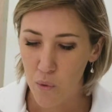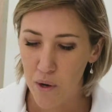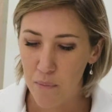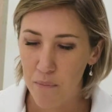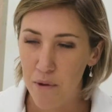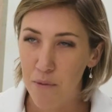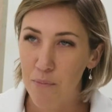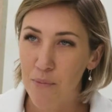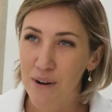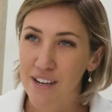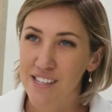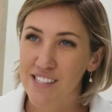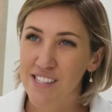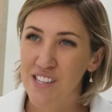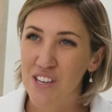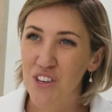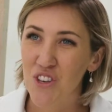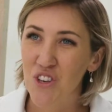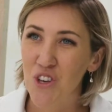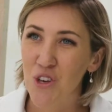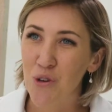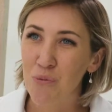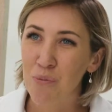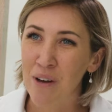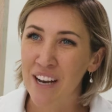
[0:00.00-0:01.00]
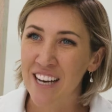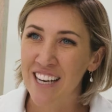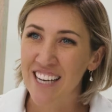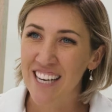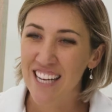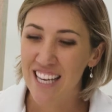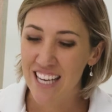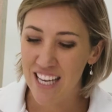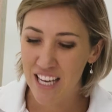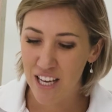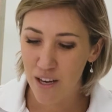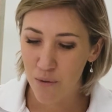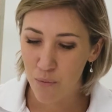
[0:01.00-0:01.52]
When we press the Q button
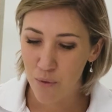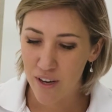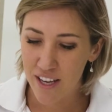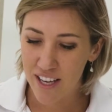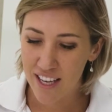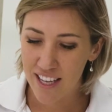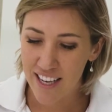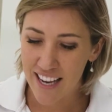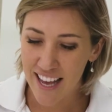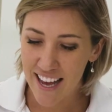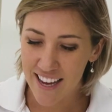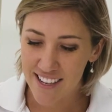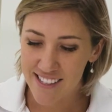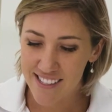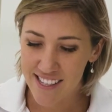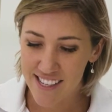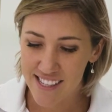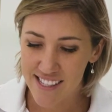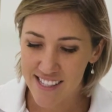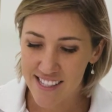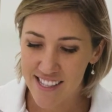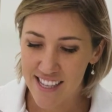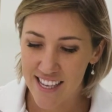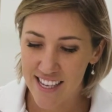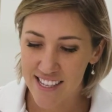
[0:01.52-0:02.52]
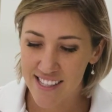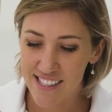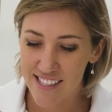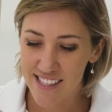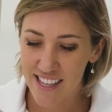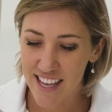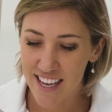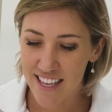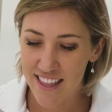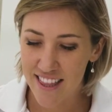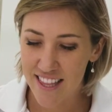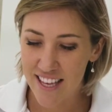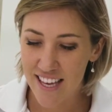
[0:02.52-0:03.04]
here, we can access things
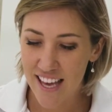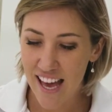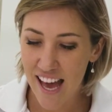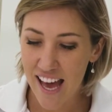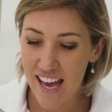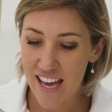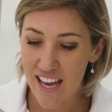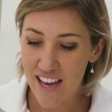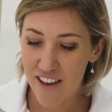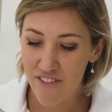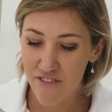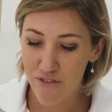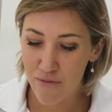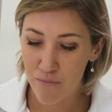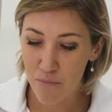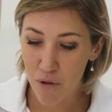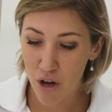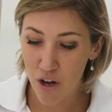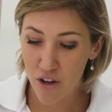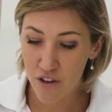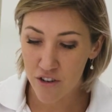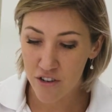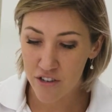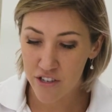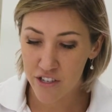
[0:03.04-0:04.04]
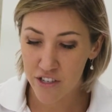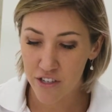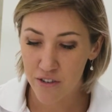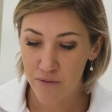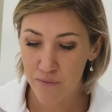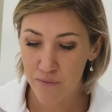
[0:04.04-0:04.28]
like the AF mode